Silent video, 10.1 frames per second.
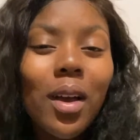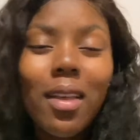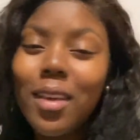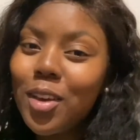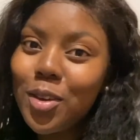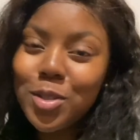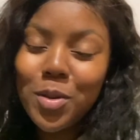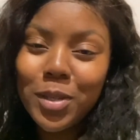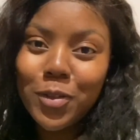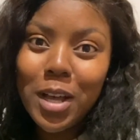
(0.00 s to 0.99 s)
thank you so
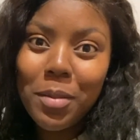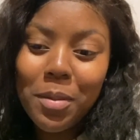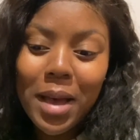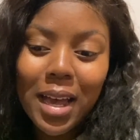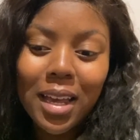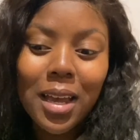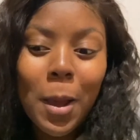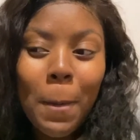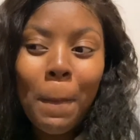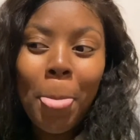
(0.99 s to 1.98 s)
much for coming back
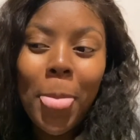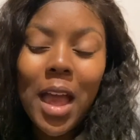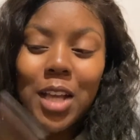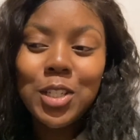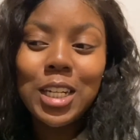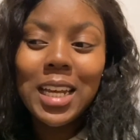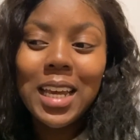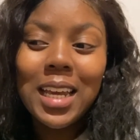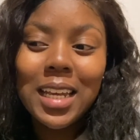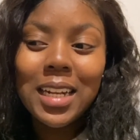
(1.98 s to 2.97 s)
and tuning
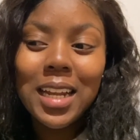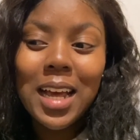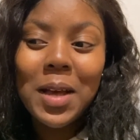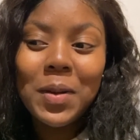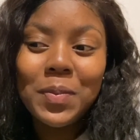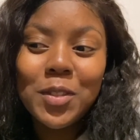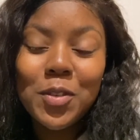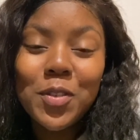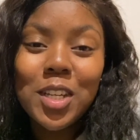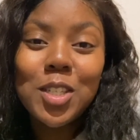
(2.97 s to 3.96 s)
in. Don't
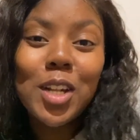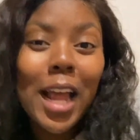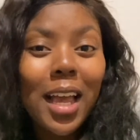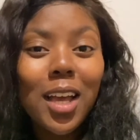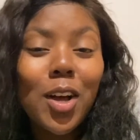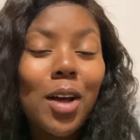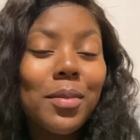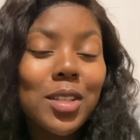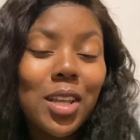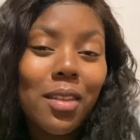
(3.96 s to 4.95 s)
forget to like,
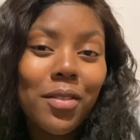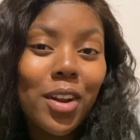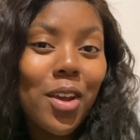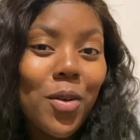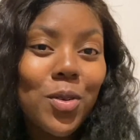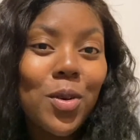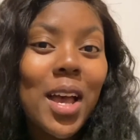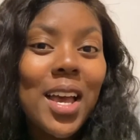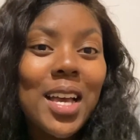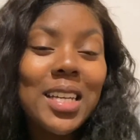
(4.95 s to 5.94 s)
comment on the video,
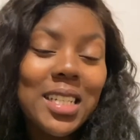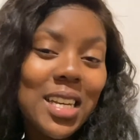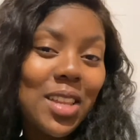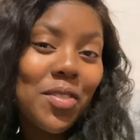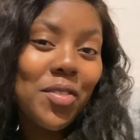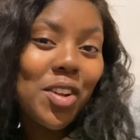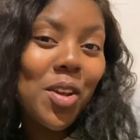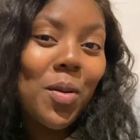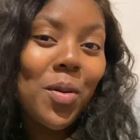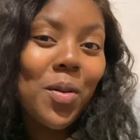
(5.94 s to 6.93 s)
share the
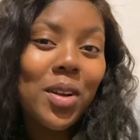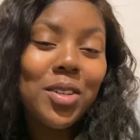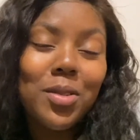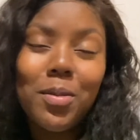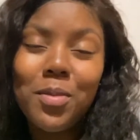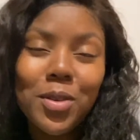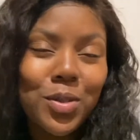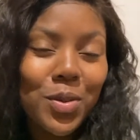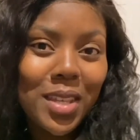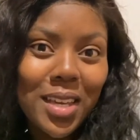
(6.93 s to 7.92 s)
video, do the most
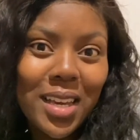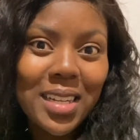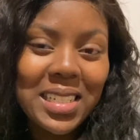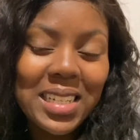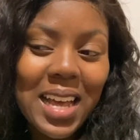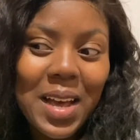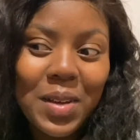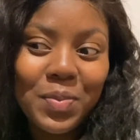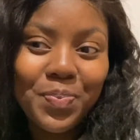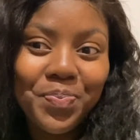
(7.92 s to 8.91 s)
with it.
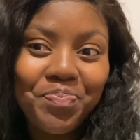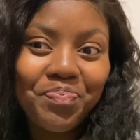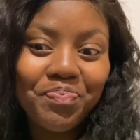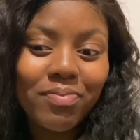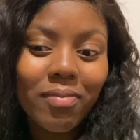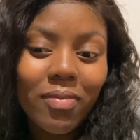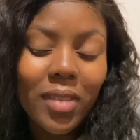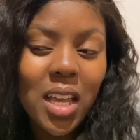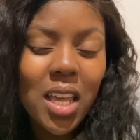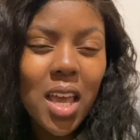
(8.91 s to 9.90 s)

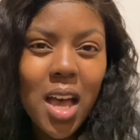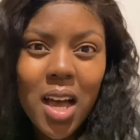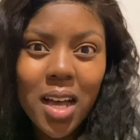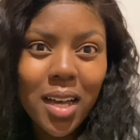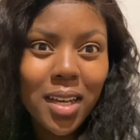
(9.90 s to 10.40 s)
Yeah.